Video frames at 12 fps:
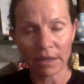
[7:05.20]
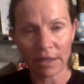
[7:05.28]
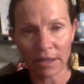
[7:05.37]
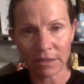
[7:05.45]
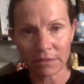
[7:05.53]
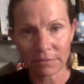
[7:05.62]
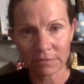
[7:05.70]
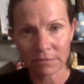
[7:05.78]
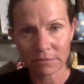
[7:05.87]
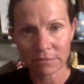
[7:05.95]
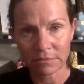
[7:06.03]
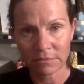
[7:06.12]
night.
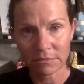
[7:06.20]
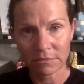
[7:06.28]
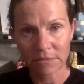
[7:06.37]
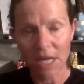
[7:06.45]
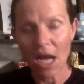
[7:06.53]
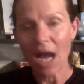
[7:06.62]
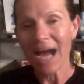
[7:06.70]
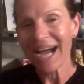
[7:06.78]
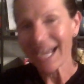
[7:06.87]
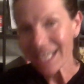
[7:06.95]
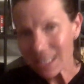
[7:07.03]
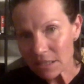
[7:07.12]

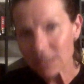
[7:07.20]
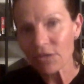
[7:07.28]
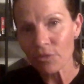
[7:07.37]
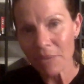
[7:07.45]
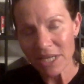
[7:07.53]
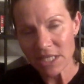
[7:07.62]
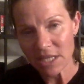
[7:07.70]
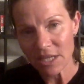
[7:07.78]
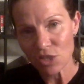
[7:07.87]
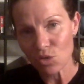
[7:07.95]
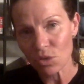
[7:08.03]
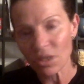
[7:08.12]
I clear my
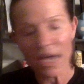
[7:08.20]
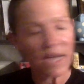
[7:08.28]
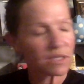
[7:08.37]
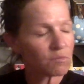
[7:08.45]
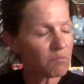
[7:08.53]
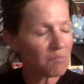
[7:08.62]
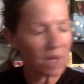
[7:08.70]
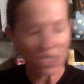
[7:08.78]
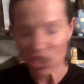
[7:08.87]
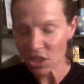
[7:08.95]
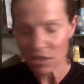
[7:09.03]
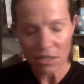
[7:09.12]
schedule as
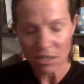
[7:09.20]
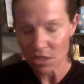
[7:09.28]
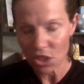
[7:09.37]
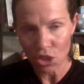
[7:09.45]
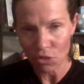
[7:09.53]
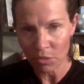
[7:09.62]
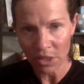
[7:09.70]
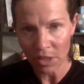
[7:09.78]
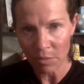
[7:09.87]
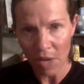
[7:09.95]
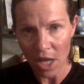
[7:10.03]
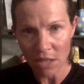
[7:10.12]
much as is humanly
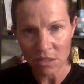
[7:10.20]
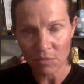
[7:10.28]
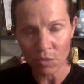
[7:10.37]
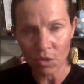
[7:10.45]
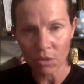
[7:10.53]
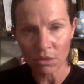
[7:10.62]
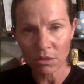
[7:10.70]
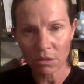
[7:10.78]
possible